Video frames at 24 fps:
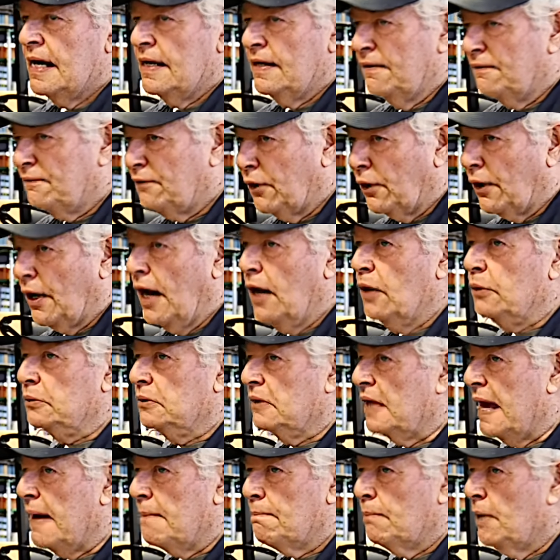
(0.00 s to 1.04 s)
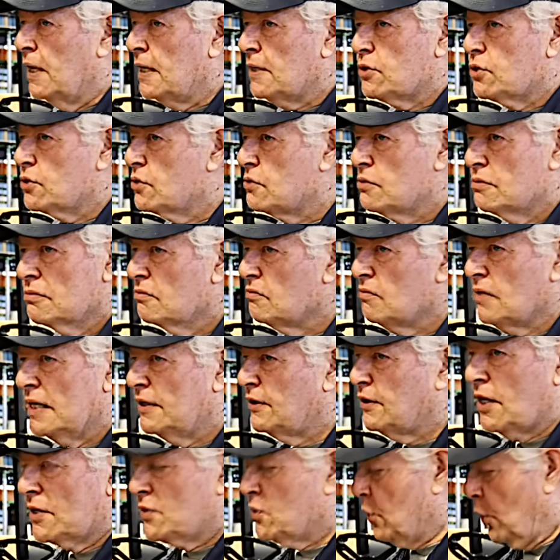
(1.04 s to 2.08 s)
and if you're out that much,
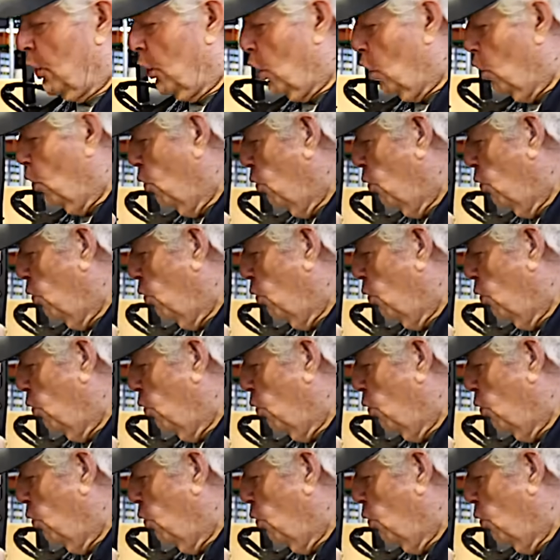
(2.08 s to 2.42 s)
it doesn't go.